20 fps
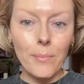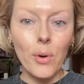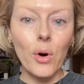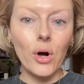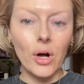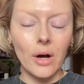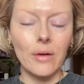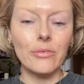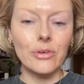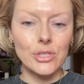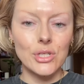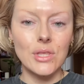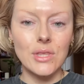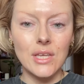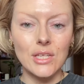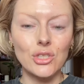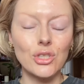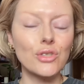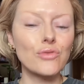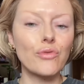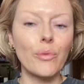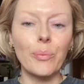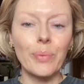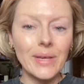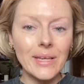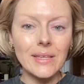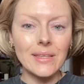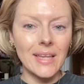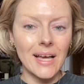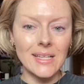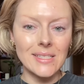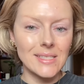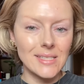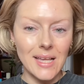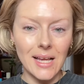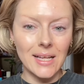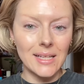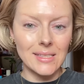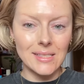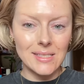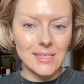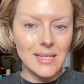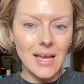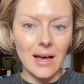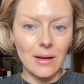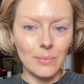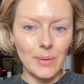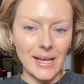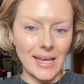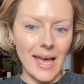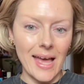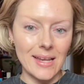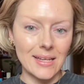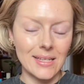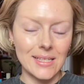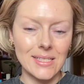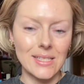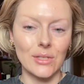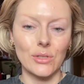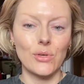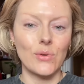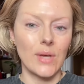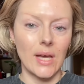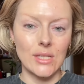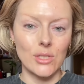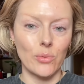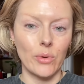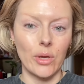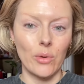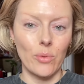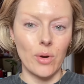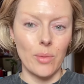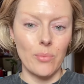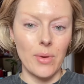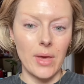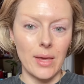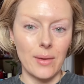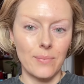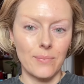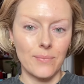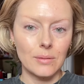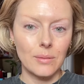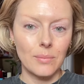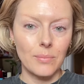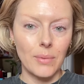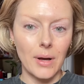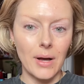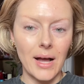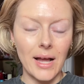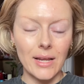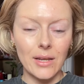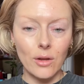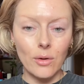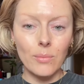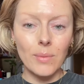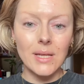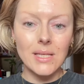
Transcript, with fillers: more coverage in this, just repeat that second step again until you get to where you want to be. But I know my